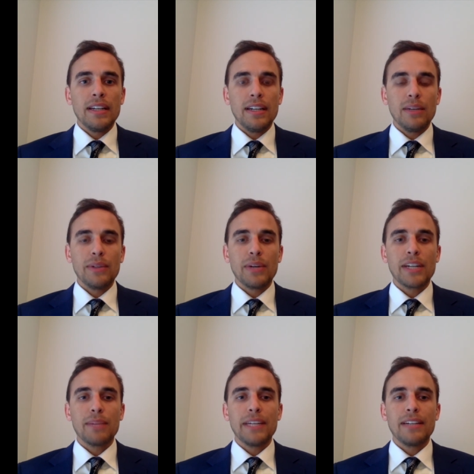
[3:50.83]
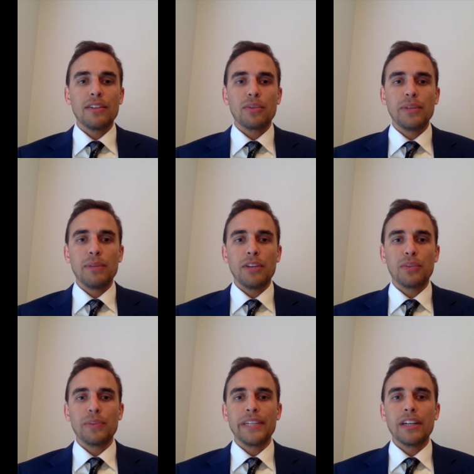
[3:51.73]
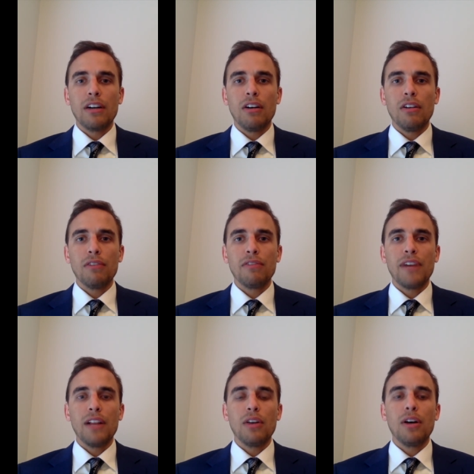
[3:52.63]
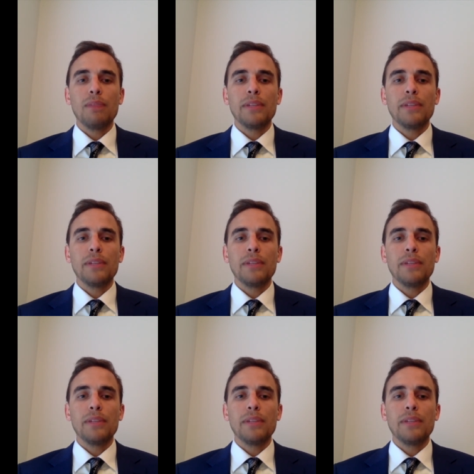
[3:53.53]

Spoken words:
We recommended a 3-month recall follow-up,